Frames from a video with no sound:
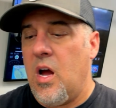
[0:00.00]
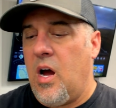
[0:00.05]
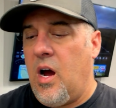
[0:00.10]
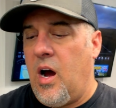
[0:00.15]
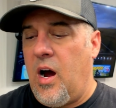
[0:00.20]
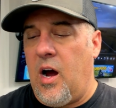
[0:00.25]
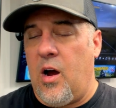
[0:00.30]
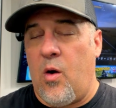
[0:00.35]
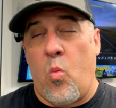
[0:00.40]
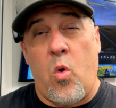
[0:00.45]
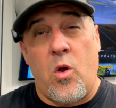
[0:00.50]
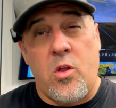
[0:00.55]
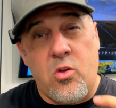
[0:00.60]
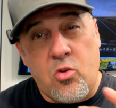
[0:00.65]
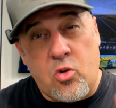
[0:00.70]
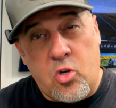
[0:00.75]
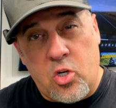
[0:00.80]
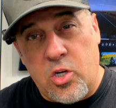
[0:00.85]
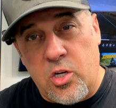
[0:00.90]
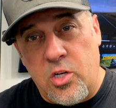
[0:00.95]
What you
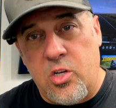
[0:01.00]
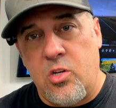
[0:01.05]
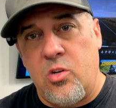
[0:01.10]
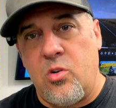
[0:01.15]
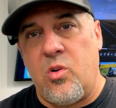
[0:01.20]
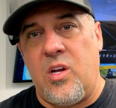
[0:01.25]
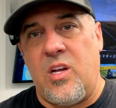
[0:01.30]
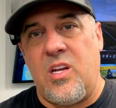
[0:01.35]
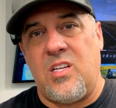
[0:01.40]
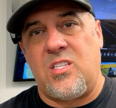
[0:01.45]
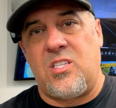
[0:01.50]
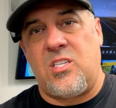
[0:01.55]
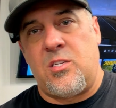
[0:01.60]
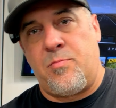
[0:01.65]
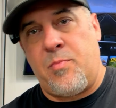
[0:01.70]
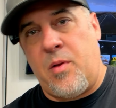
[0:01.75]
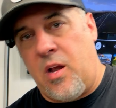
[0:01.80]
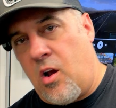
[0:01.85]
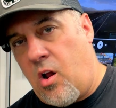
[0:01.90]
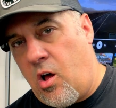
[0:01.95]
could do is
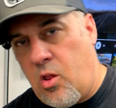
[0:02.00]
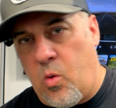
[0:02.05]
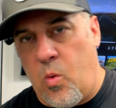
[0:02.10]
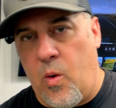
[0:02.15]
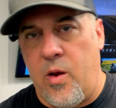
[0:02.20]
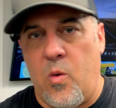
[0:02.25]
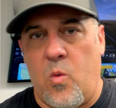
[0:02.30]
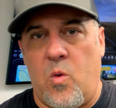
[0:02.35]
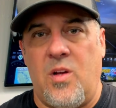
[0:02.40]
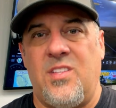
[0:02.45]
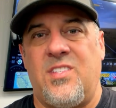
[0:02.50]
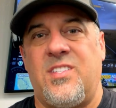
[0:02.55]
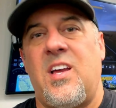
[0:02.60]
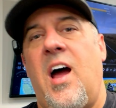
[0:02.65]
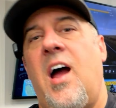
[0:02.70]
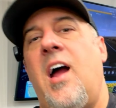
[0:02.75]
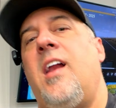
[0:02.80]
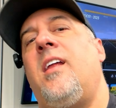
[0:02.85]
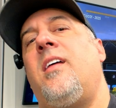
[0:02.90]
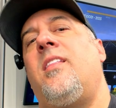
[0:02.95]
spin it all the way to one
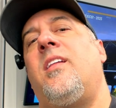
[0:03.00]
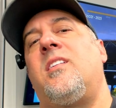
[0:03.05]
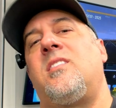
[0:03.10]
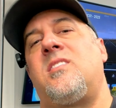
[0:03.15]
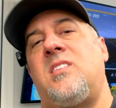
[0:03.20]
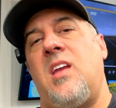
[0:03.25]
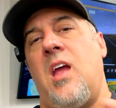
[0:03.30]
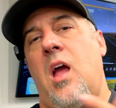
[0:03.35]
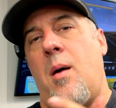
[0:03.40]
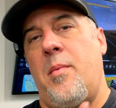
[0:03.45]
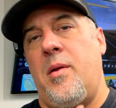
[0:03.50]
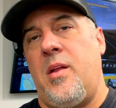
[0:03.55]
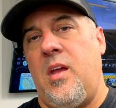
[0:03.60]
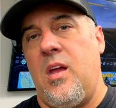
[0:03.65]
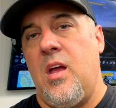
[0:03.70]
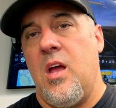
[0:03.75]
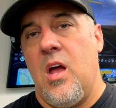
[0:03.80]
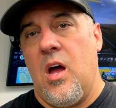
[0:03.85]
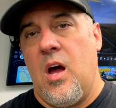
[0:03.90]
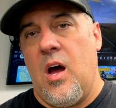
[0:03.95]
side and then see how
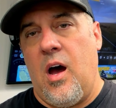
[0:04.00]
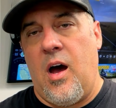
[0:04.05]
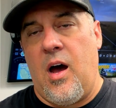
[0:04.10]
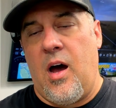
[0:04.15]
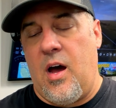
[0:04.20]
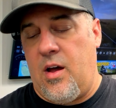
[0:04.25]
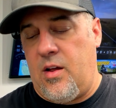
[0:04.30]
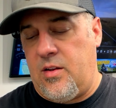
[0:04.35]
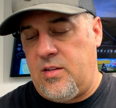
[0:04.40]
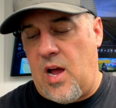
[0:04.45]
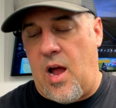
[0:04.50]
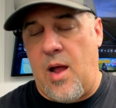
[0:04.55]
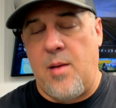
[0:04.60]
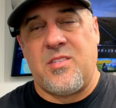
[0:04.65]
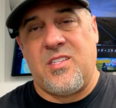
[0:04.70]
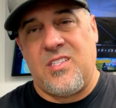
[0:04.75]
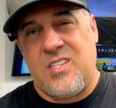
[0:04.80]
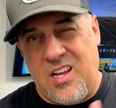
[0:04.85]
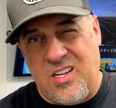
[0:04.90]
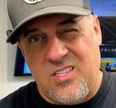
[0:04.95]
many
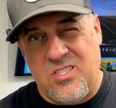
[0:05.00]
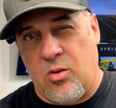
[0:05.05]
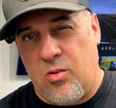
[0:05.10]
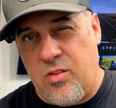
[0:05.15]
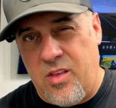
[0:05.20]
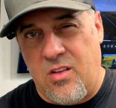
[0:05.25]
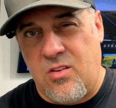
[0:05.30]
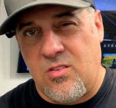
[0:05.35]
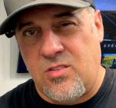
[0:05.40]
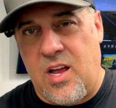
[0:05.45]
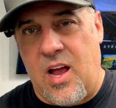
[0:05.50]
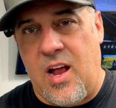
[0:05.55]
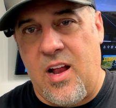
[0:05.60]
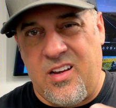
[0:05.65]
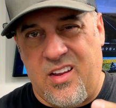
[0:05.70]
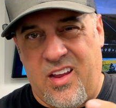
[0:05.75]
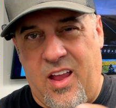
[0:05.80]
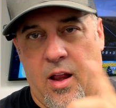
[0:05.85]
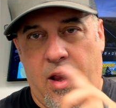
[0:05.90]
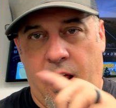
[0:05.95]
times it takes to go to the other side
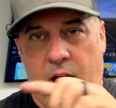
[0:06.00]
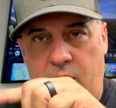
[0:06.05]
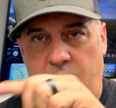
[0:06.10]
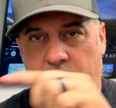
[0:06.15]
and count out.